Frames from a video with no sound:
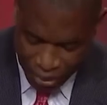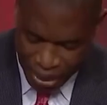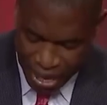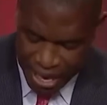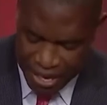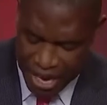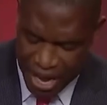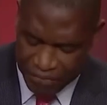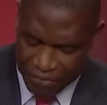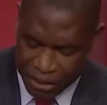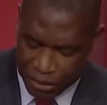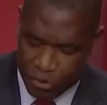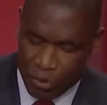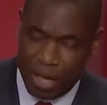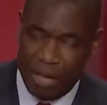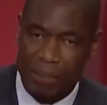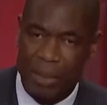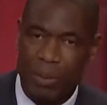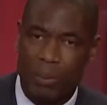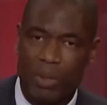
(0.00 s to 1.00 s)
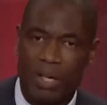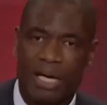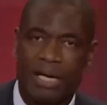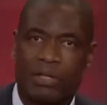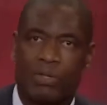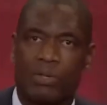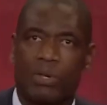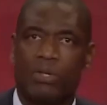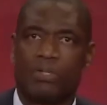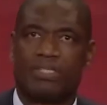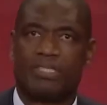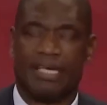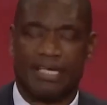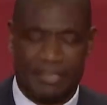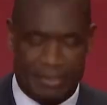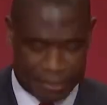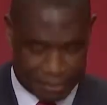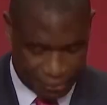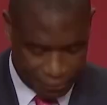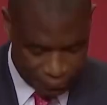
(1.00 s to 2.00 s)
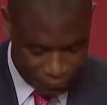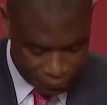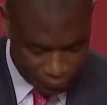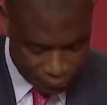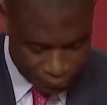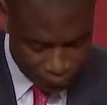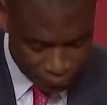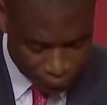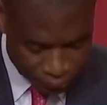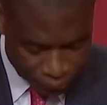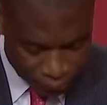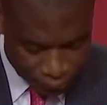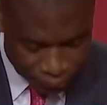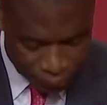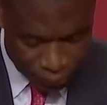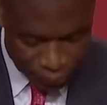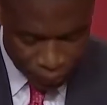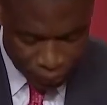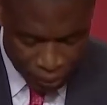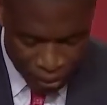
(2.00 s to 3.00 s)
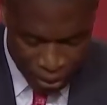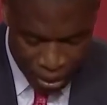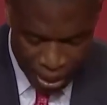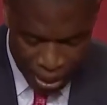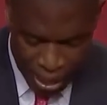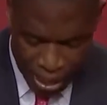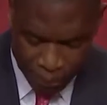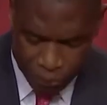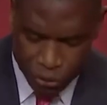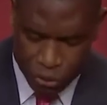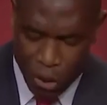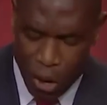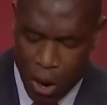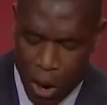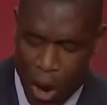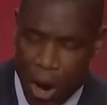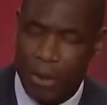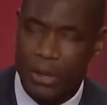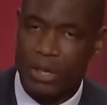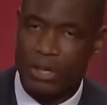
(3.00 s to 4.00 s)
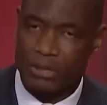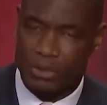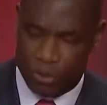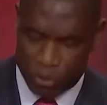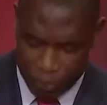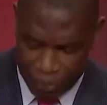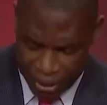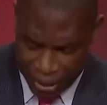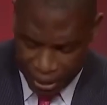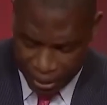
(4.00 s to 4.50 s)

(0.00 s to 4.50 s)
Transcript: I never dreamed it would include this. I'm so honored to be